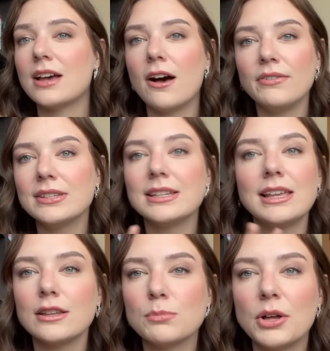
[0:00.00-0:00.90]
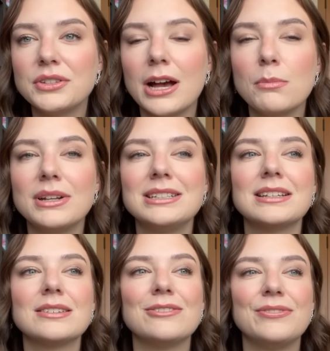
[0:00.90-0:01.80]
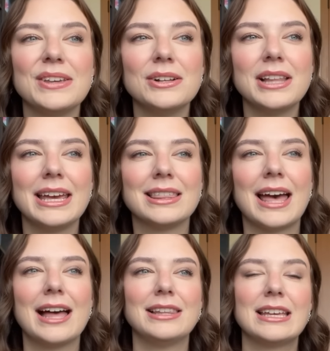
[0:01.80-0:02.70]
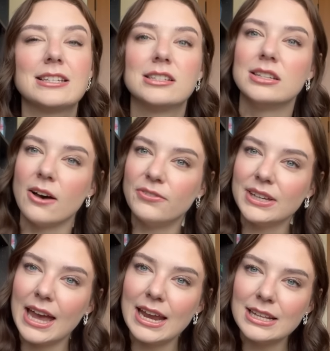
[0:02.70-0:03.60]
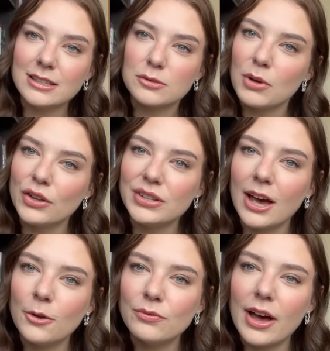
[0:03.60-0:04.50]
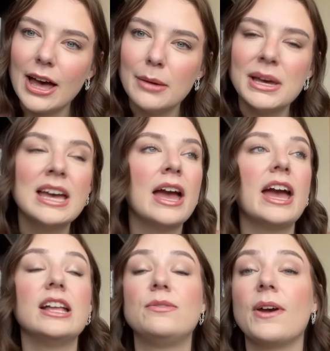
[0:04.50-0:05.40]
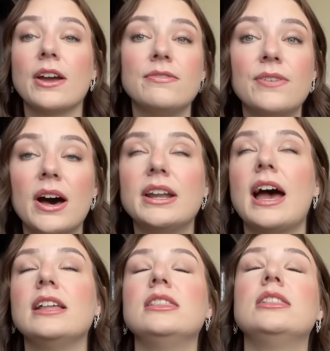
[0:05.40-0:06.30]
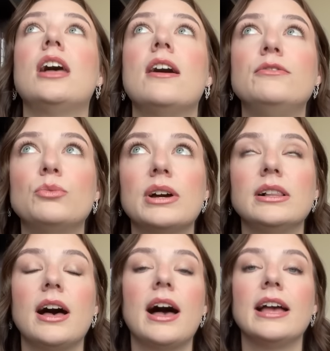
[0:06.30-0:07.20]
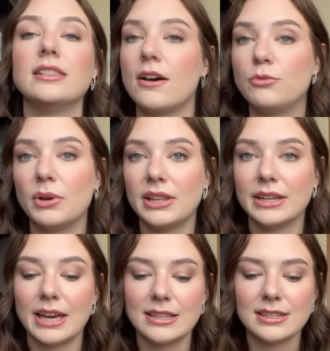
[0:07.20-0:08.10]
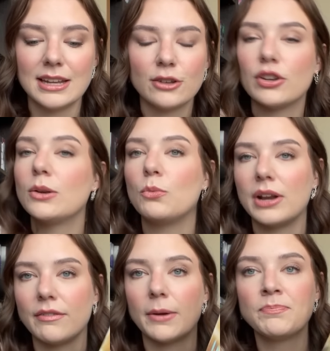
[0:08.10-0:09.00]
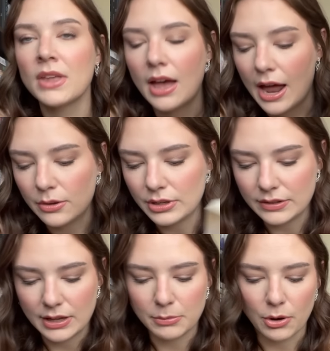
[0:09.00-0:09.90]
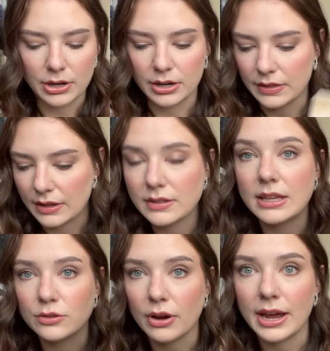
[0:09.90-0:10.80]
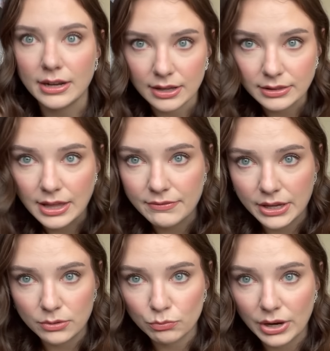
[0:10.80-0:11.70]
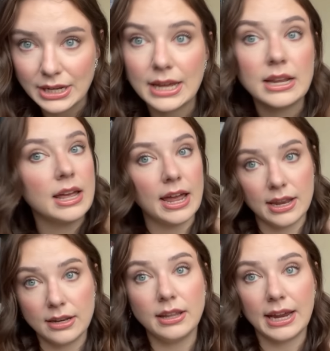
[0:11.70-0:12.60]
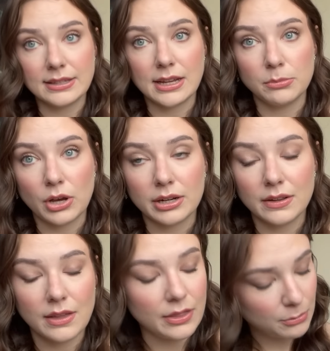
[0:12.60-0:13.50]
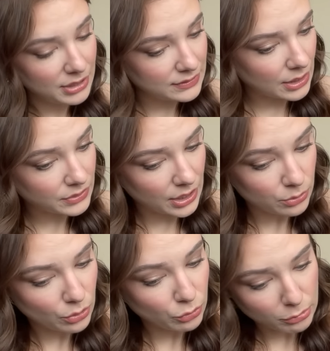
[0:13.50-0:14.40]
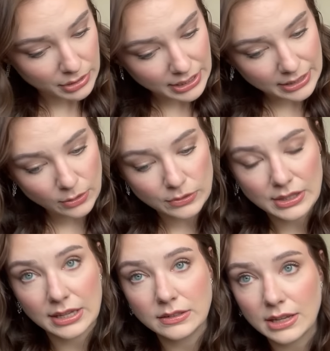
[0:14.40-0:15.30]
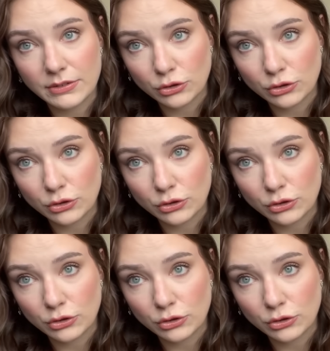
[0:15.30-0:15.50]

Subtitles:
obviously like small town, but it doesn't feel like that like suffocating small town vibe. It's very fun. I loved Willa. I loved Willa and Cade's connection. Whatever. I don't need to keep going on in this. It's great. Love it. Read it. And like I said, I'm talking to the other me's out there who don't normally like those things. Give it a